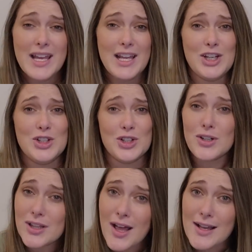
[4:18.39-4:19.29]
in your
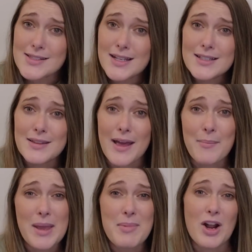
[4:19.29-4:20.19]
closet that
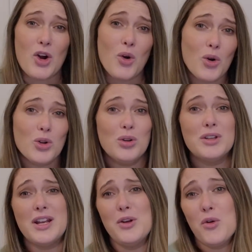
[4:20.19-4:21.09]
maybe are
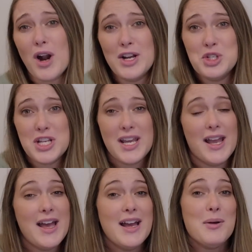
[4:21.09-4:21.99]
old and
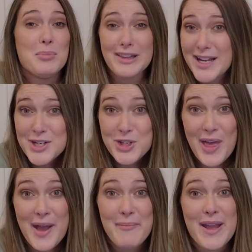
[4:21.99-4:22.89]
grungy. Bleach
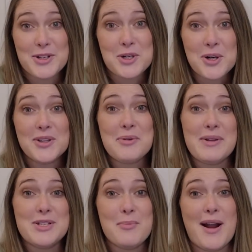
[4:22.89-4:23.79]
them and turn them
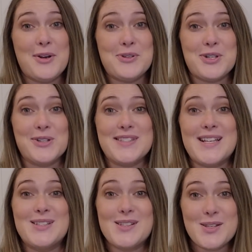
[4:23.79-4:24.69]
into brand new shirts.
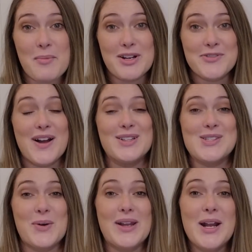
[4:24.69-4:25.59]
It's so much fun.
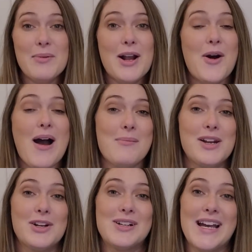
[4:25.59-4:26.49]
So here we go. I'm
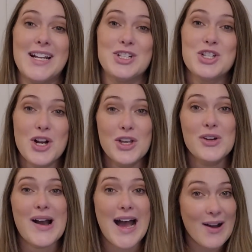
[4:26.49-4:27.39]
going to go ahead and show
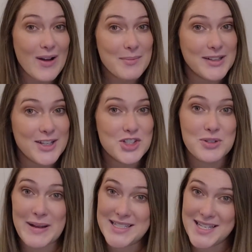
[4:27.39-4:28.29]
you how I bleached my